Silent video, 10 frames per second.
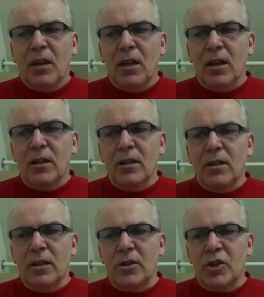the
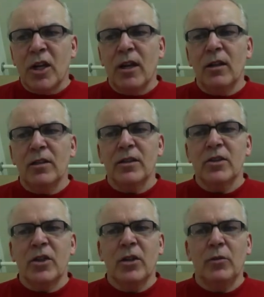challenge with
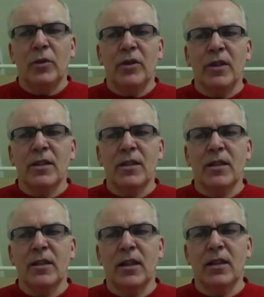this
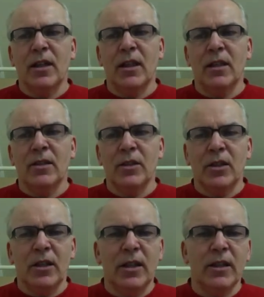is
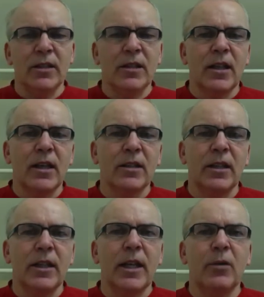that today we
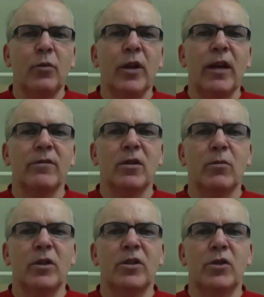have so much
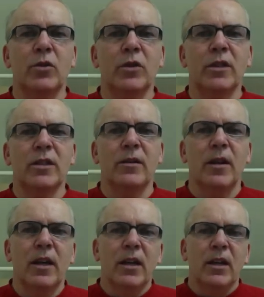choice. If we
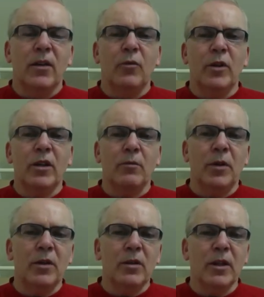compare again
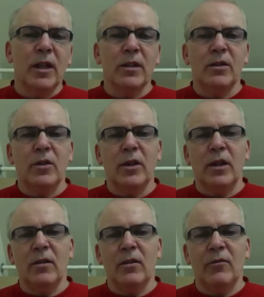to the
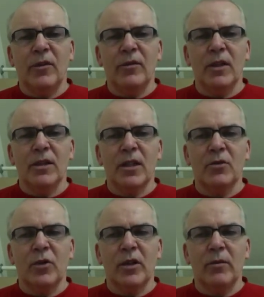15th century
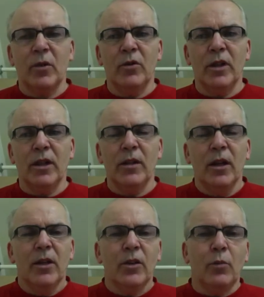community, there
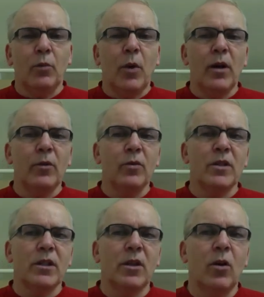probably wasn't a whole
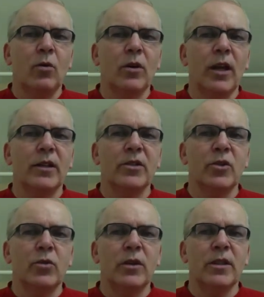lot of choice
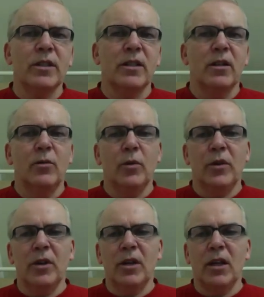within that
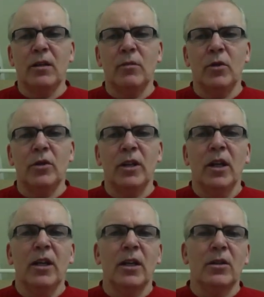community in terms
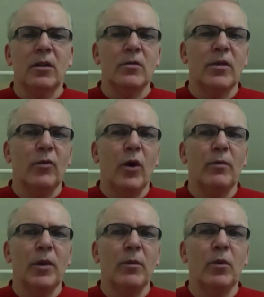of what people
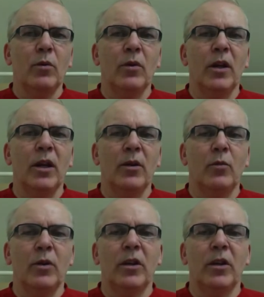were going to do.